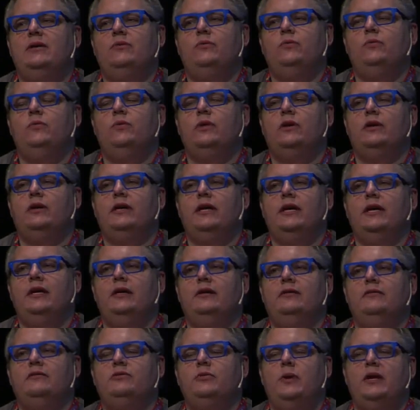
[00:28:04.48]
we're
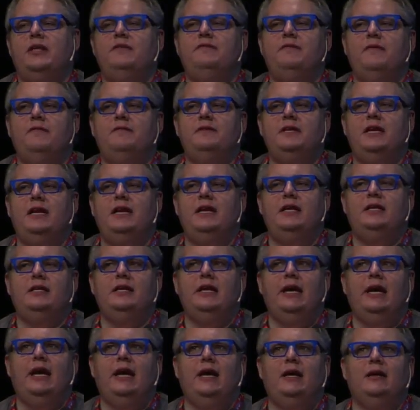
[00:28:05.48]
in 2015,
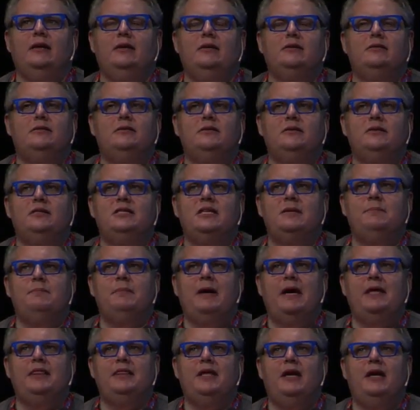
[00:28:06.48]
and C
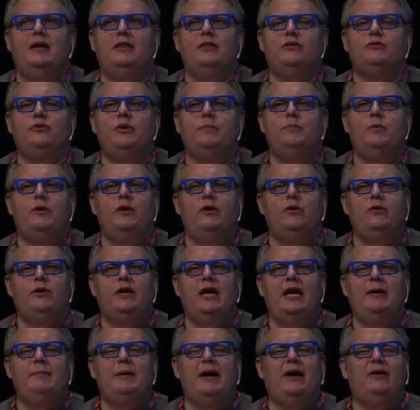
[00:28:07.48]
Python 3.0
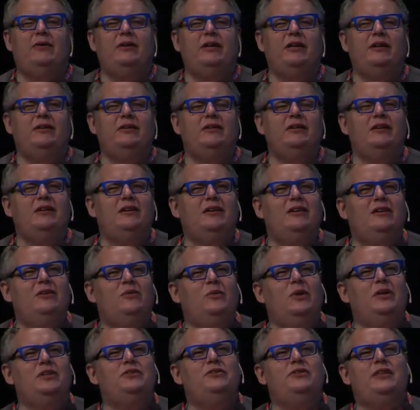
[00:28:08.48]
came out in,
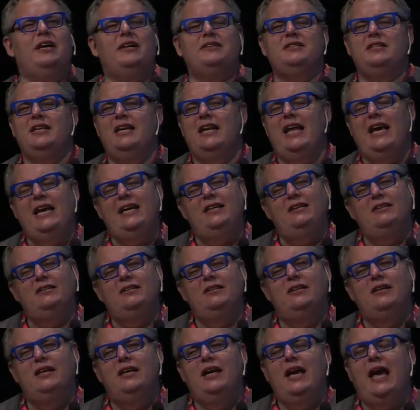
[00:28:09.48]
what, 2008?
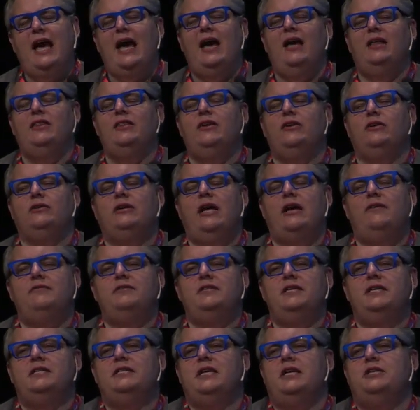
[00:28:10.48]
And there are a lot of
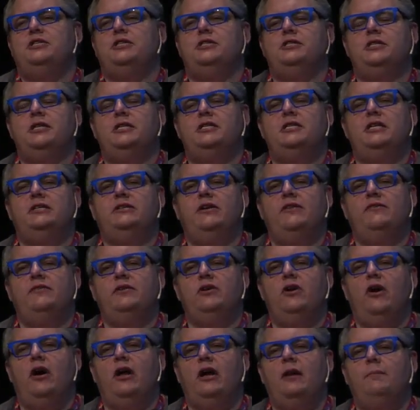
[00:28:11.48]
C extensions that still
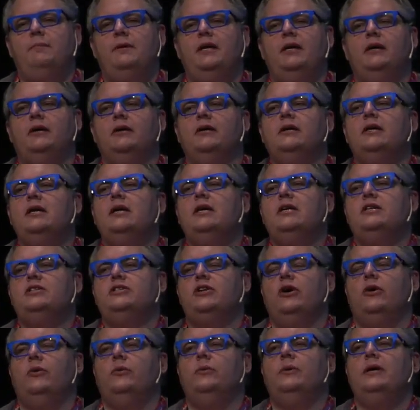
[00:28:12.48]
haven't caught up here.
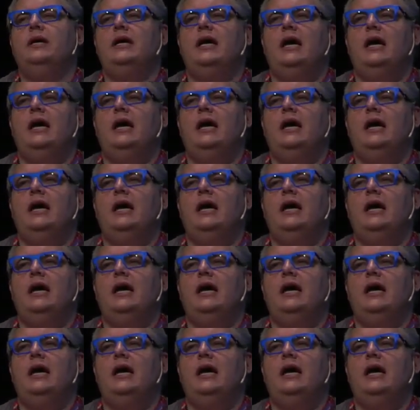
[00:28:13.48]
So